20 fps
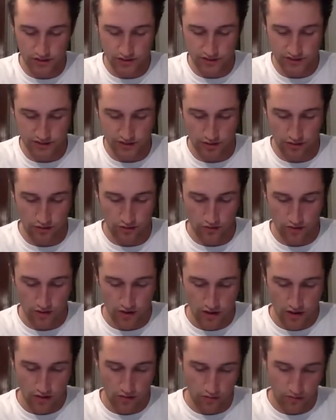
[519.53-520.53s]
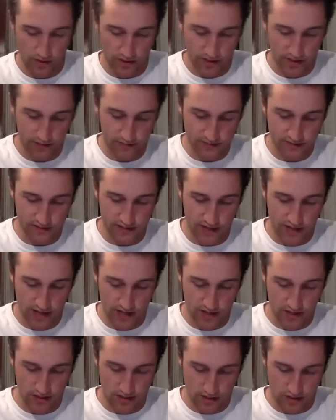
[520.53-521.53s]
So when it comes to
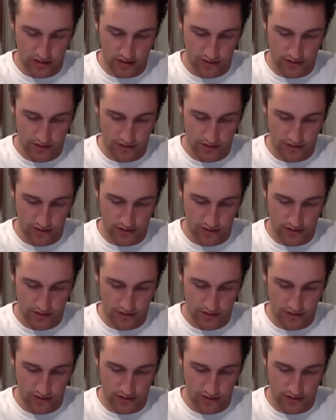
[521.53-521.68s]
that,